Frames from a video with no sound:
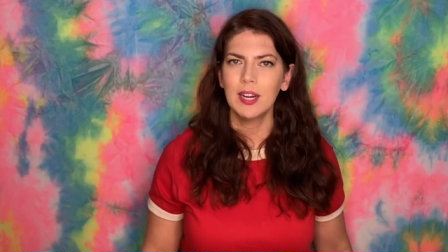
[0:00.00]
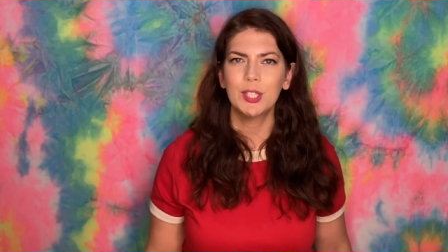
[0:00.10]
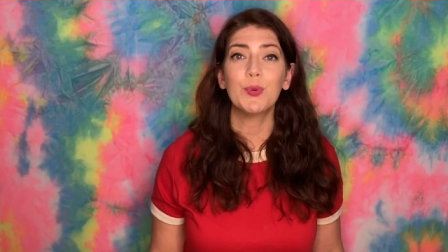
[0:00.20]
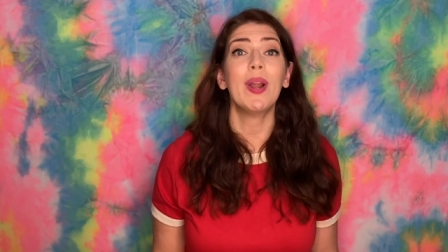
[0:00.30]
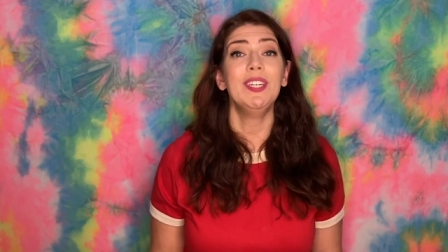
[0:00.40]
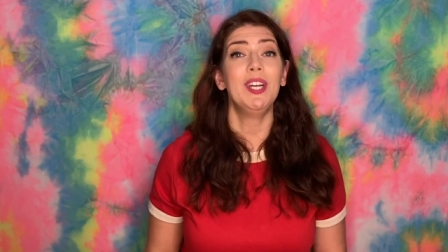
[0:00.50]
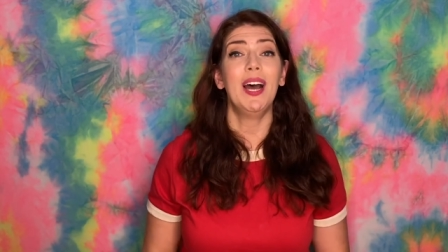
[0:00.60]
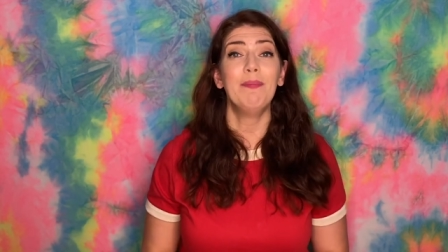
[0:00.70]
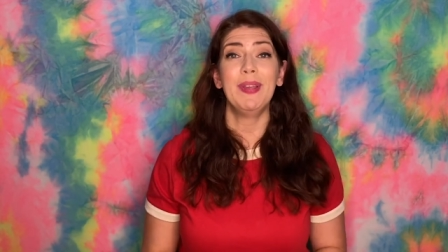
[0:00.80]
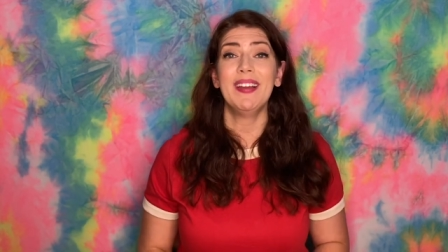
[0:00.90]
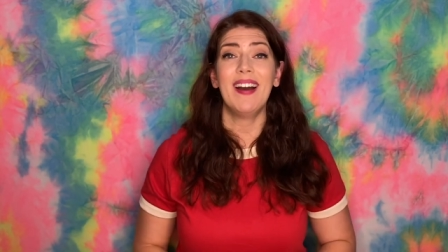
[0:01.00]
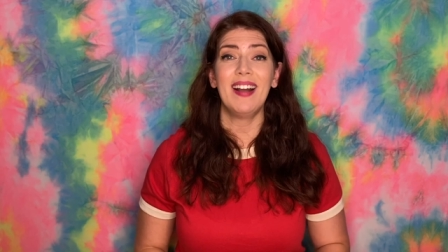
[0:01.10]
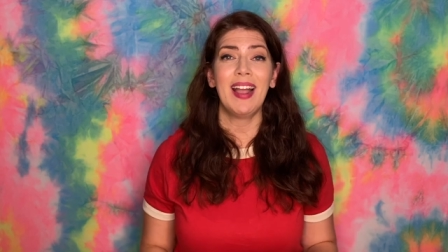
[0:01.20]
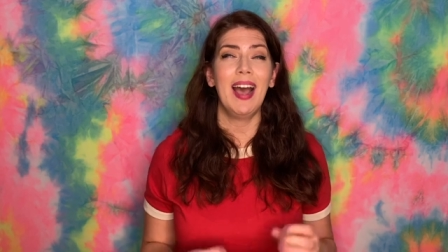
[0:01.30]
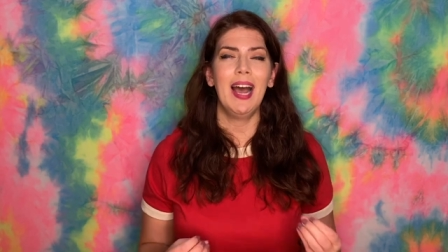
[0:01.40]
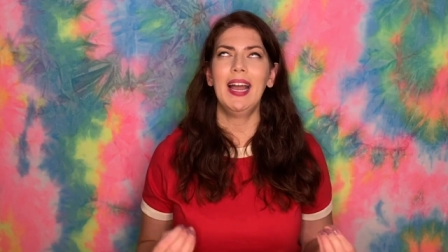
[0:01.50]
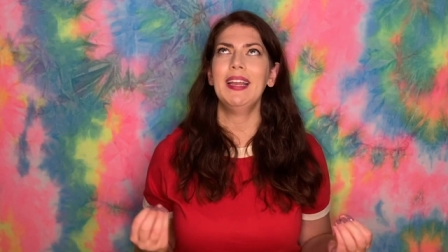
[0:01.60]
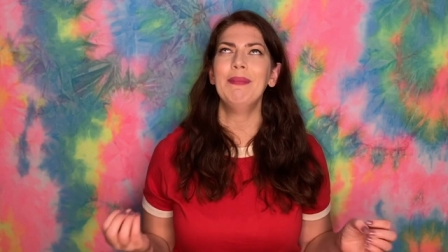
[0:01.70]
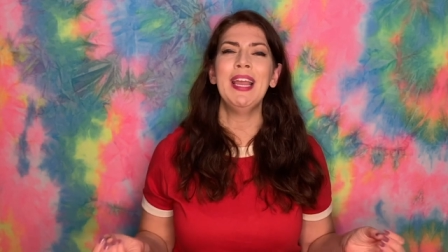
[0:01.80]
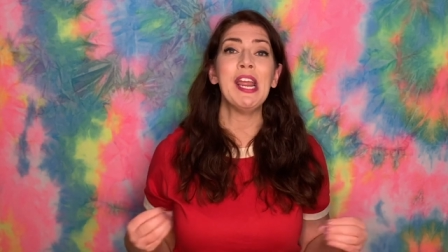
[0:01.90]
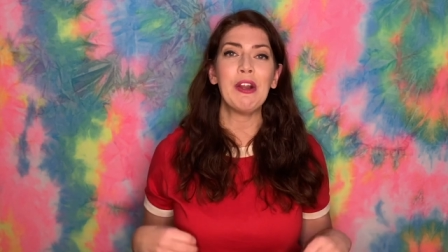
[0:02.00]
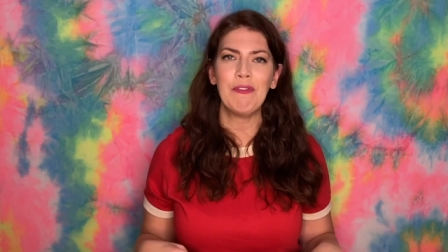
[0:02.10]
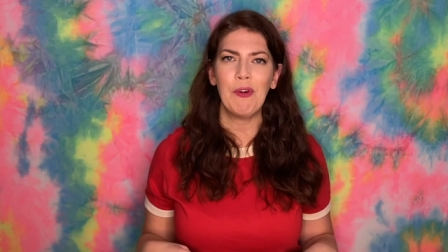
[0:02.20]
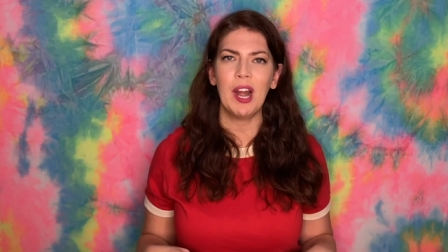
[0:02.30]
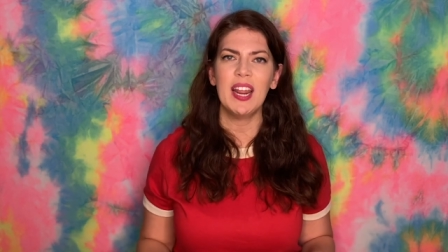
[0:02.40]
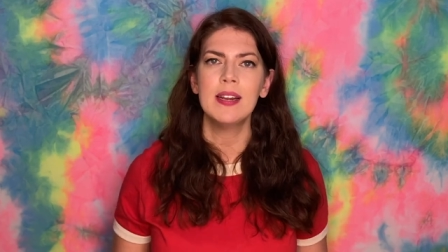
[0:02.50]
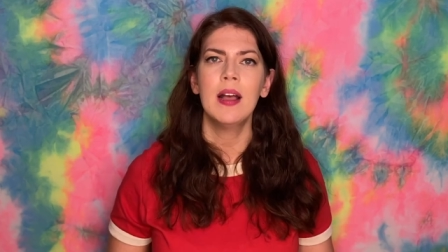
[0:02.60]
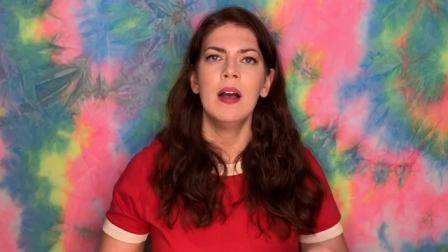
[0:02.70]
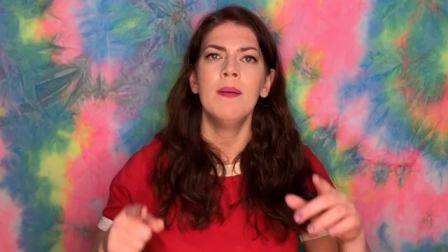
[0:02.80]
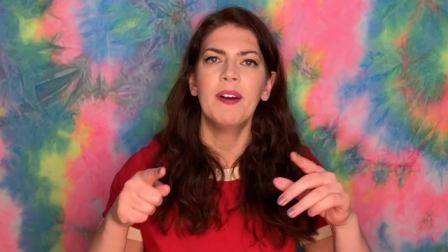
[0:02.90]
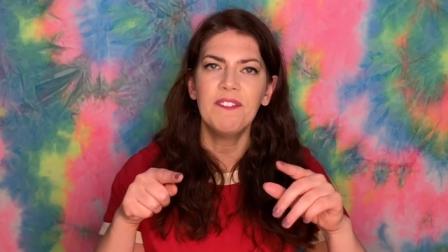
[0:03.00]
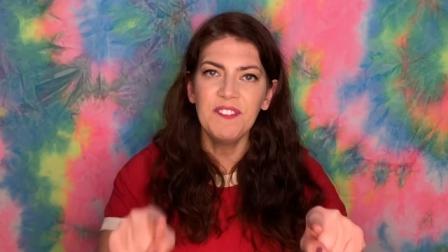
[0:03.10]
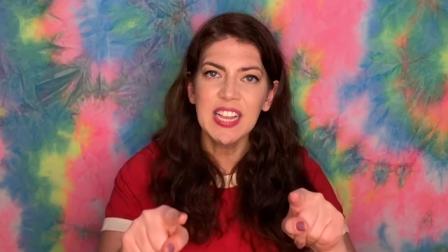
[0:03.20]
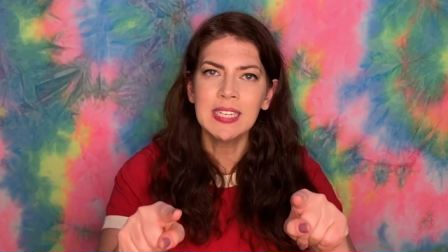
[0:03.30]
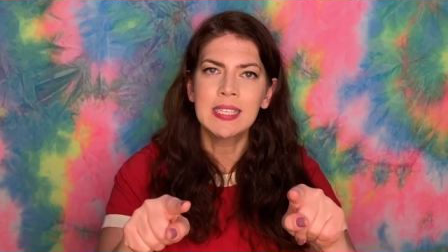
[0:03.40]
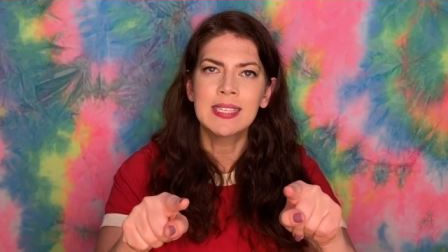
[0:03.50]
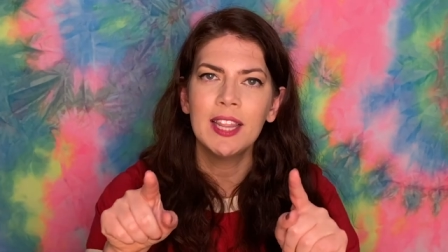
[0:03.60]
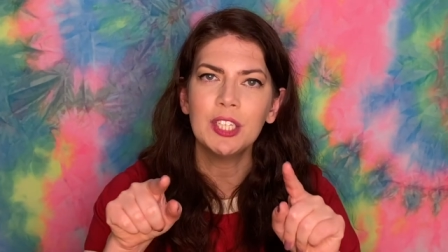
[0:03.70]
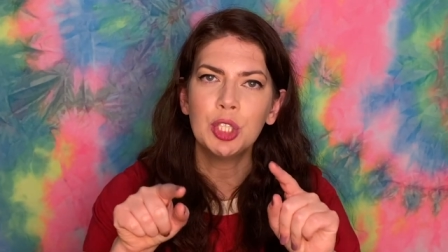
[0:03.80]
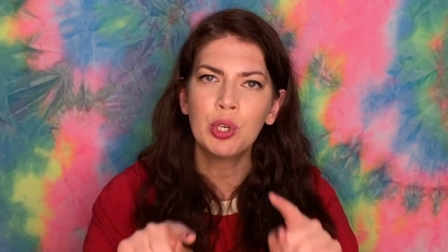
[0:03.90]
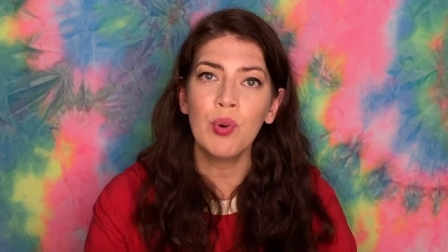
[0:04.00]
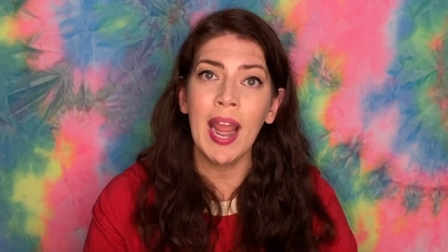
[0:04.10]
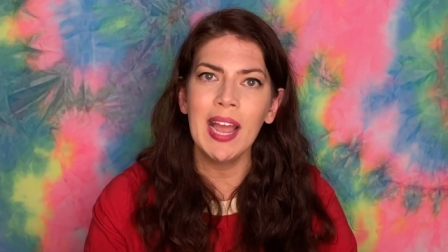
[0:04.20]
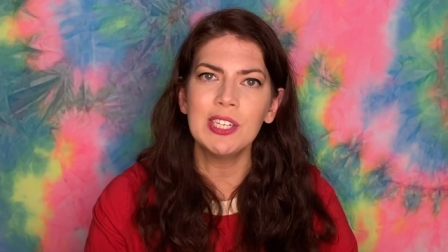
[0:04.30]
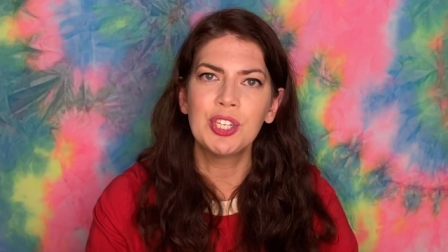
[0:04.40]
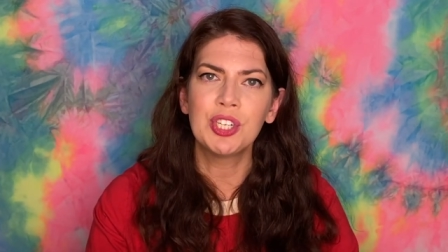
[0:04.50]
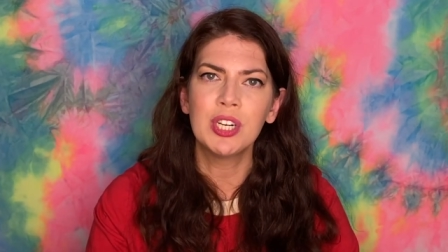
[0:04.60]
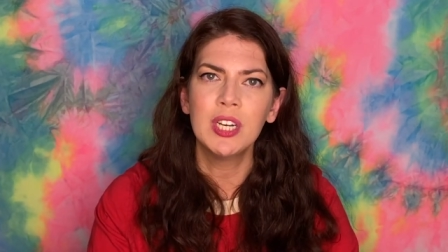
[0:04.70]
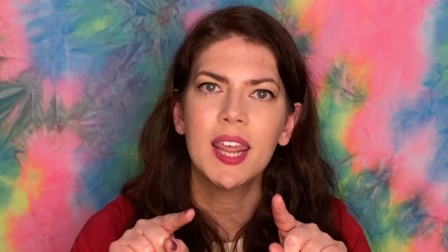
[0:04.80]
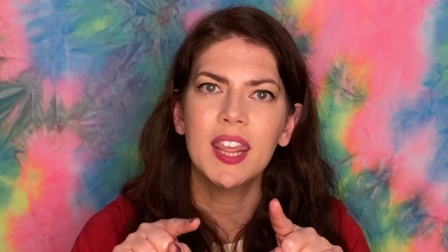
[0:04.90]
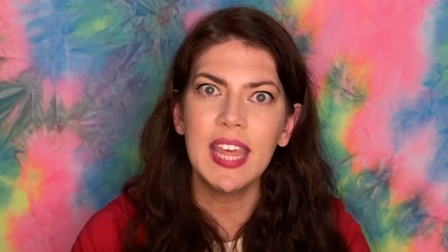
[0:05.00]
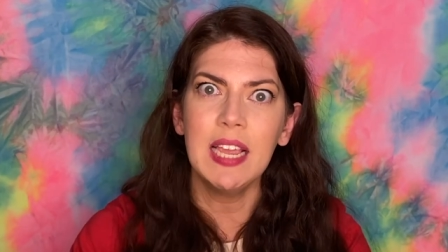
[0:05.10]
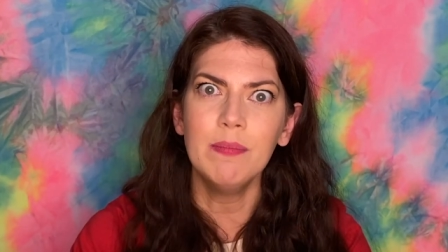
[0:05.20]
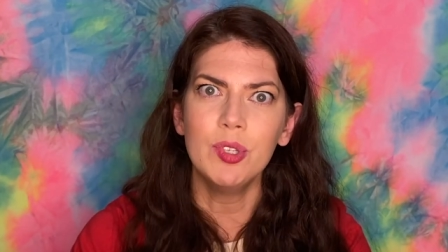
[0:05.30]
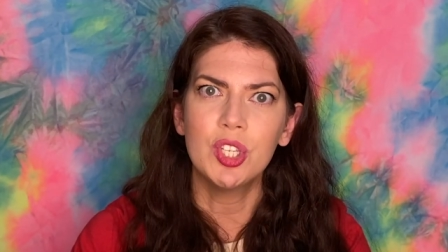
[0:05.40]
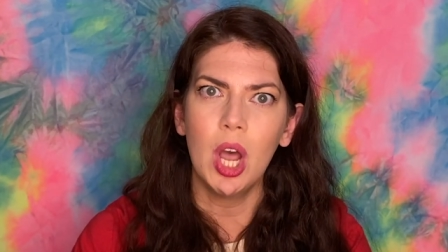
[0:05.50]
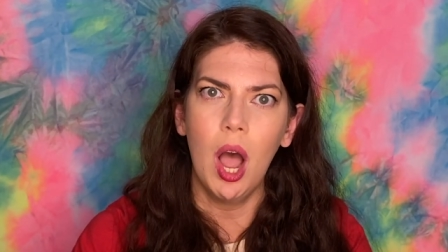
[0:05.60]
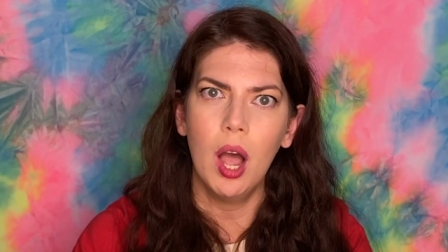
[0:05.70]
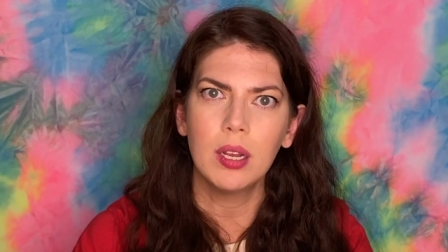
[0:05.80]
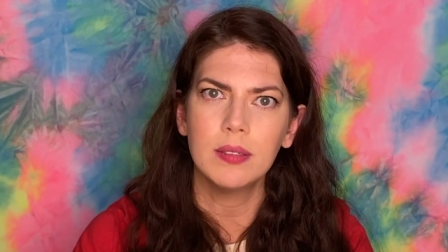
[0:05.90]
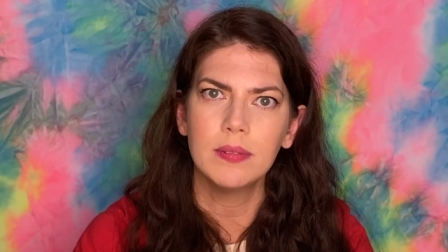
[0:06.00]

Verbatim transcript: Great job, Peacock. I am here for it. But fix the trash theme song.